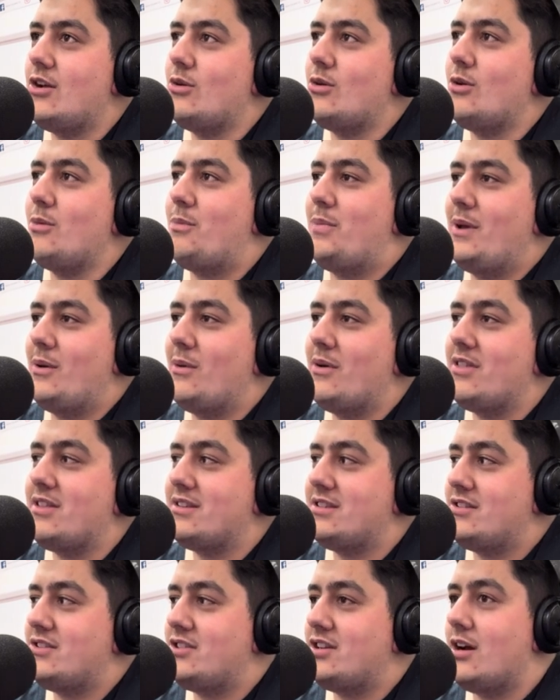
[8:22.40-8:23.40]
go to a bit where
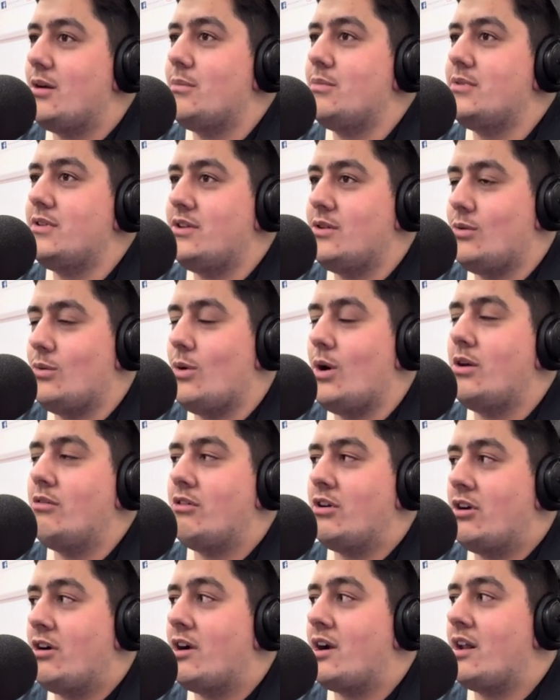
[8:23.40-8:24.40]
there's a jump. You won't
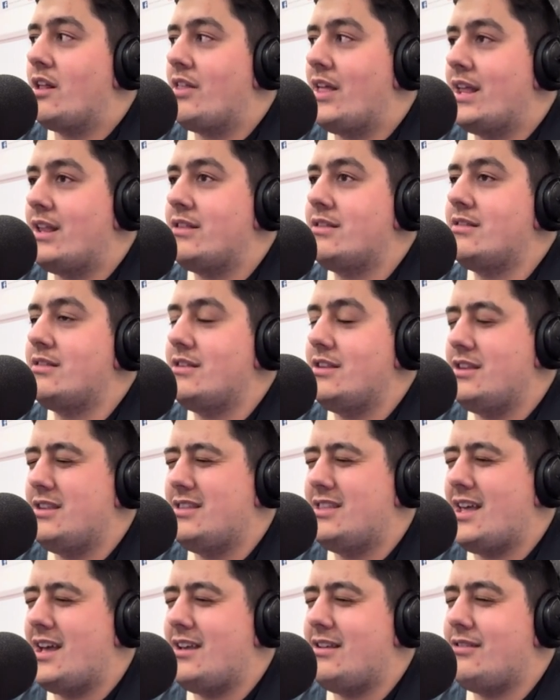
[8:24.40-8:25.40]
regret it. They
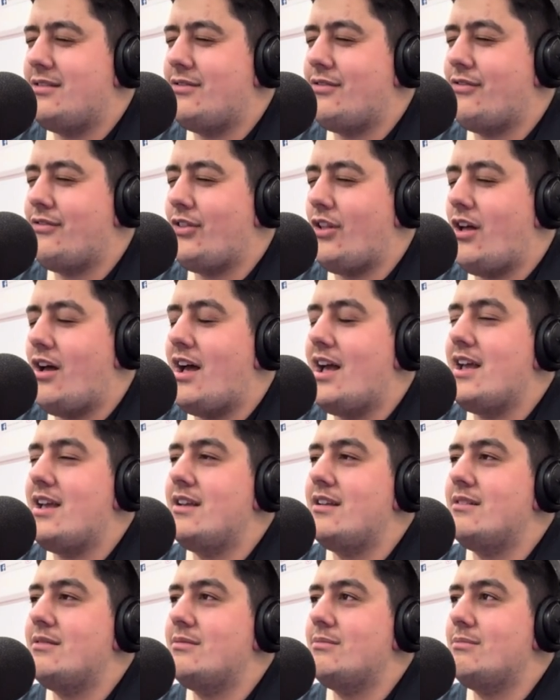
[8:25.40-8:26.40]
oh. they
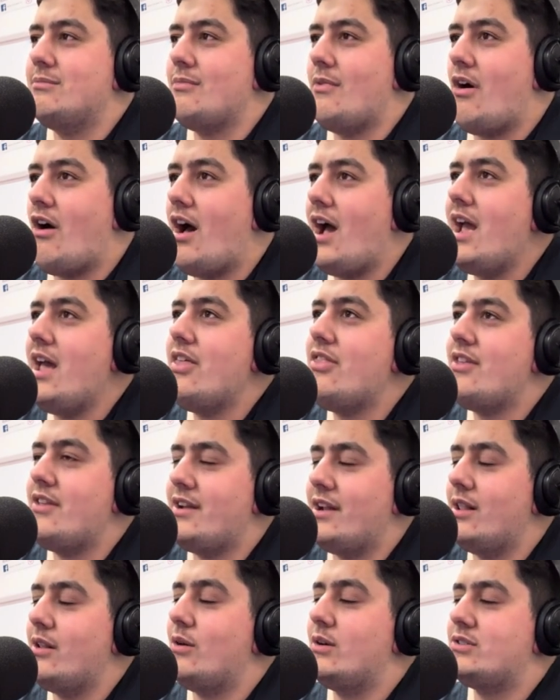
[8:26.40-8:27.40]
fly higher
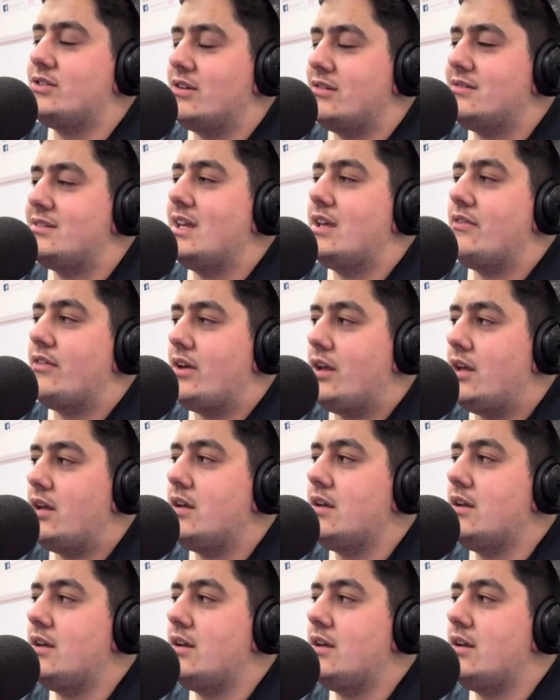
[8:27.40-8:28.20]
than it looks on TV.